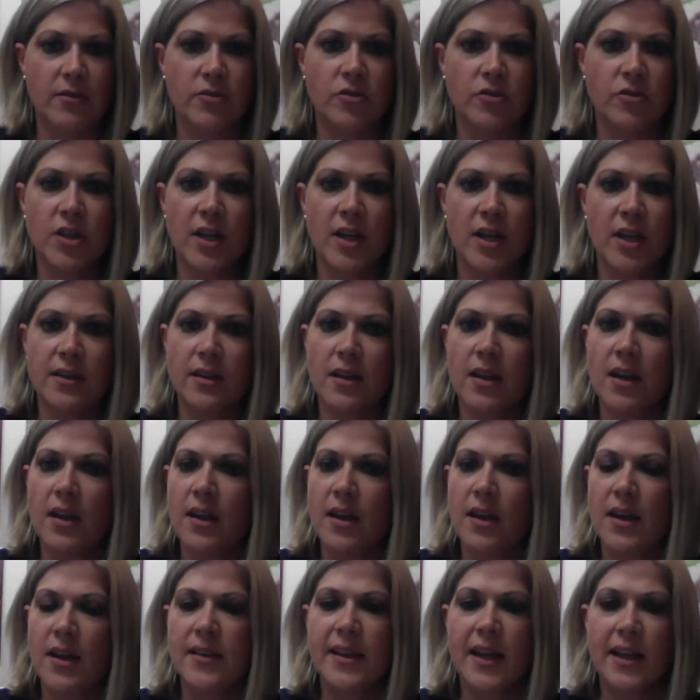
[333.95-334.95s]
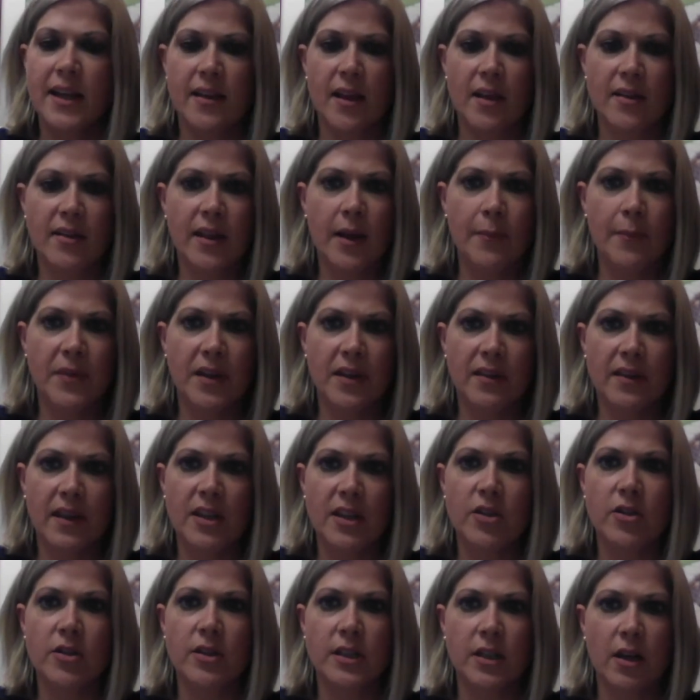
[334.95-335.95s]
And Jen, is that something
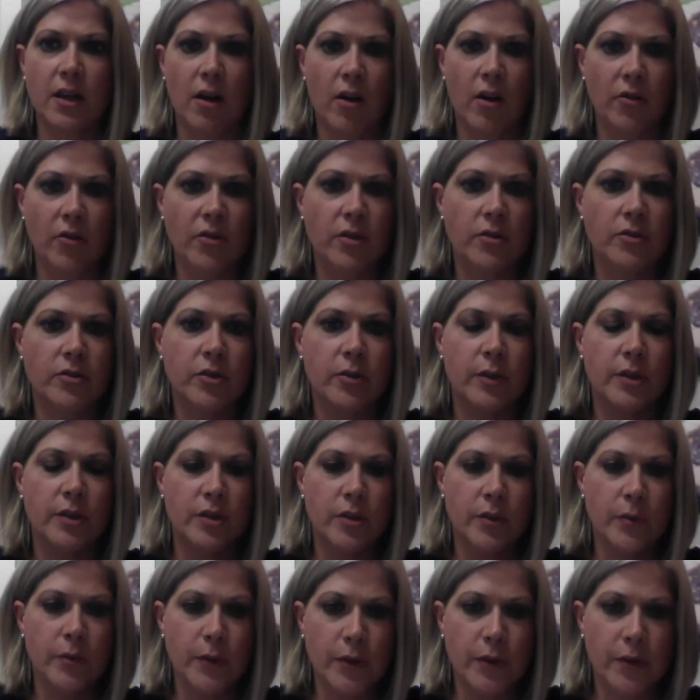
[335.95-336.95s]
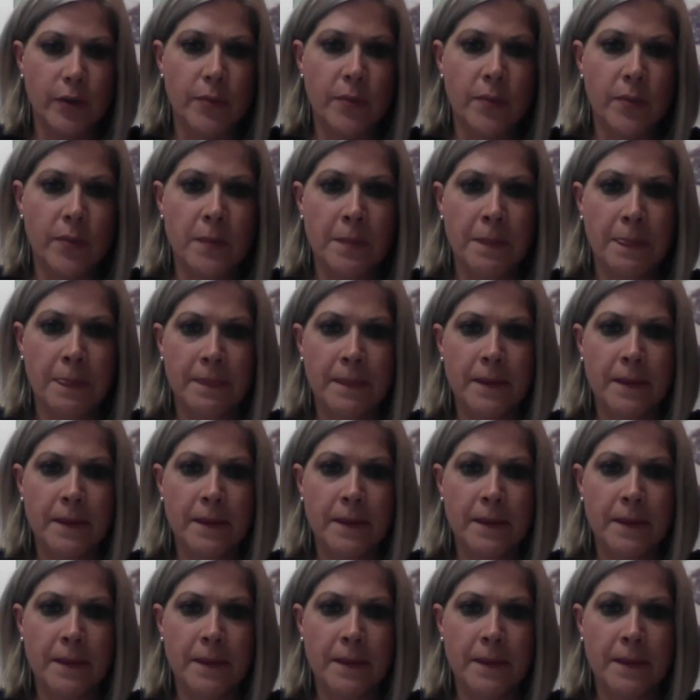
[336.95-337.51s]
that you're going to also do in your room?